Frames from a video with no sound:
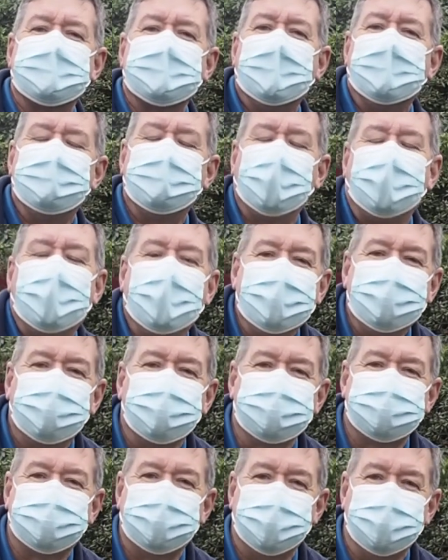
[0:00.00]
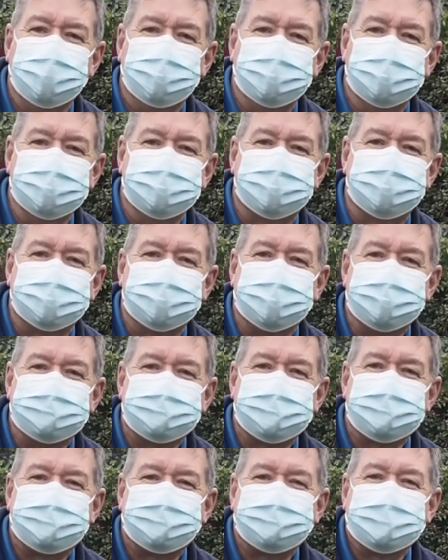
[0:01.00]
But like us humans,
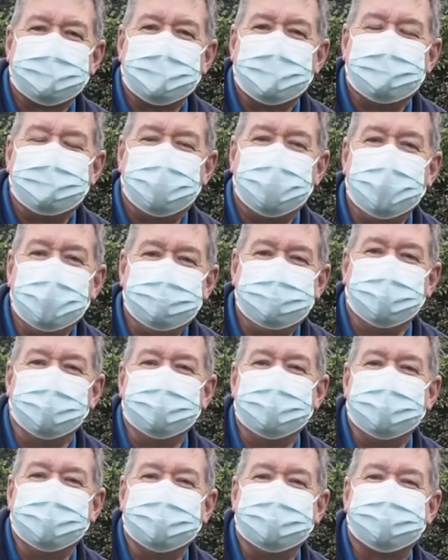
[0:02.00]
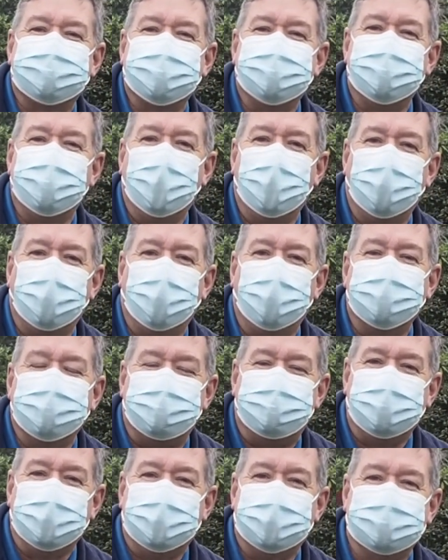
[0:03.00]
people need to know, and the
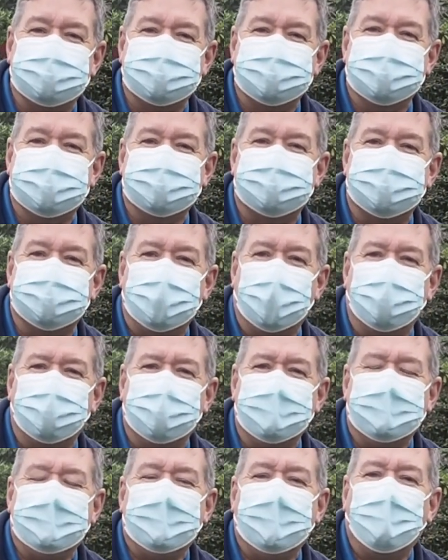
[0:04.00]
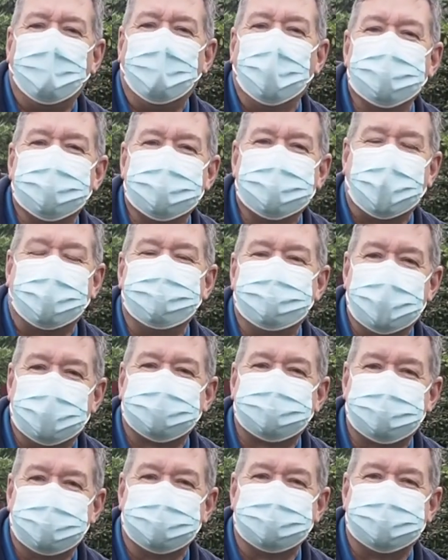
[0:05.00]
birds need to know, whether that
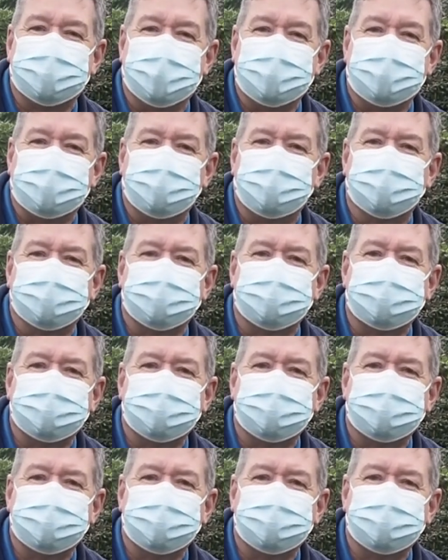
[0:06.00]
restaurant's any good.